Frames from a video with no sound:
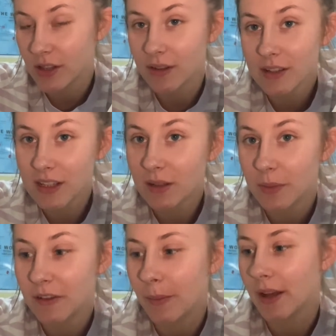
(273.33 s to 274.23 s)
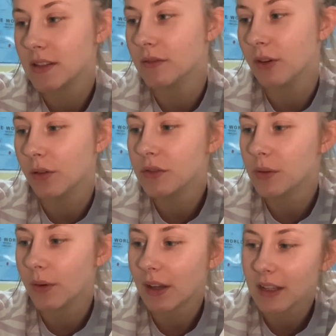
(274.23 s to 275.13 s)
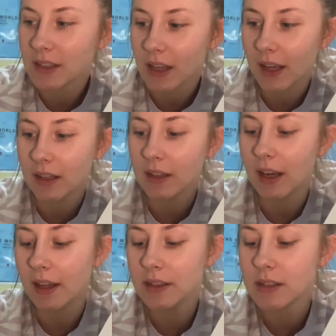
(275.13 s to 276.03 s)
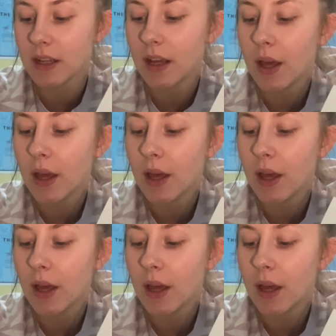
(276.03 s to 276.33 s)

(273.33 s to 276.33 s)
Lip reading: So there is a little bit of maths involved, so I'll get to that in the end.